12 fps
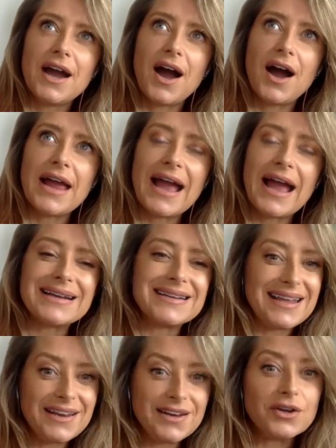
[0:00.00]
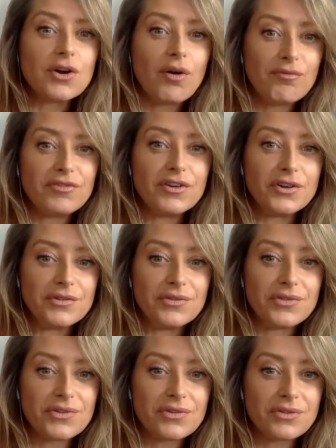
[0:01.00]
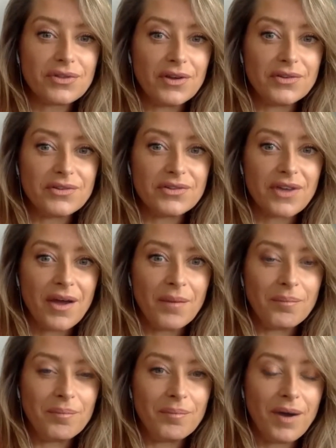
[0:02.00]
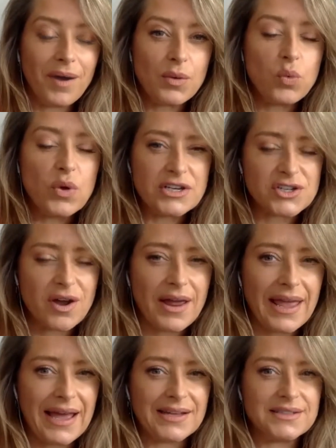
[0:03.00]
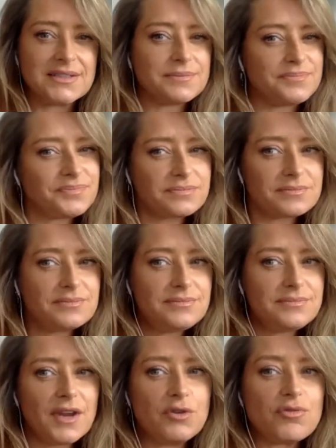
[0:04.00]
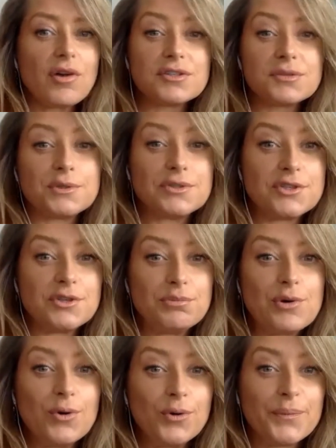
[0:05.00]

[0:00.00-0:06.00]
i had an inner confidence that um, i wish i had grasped onto more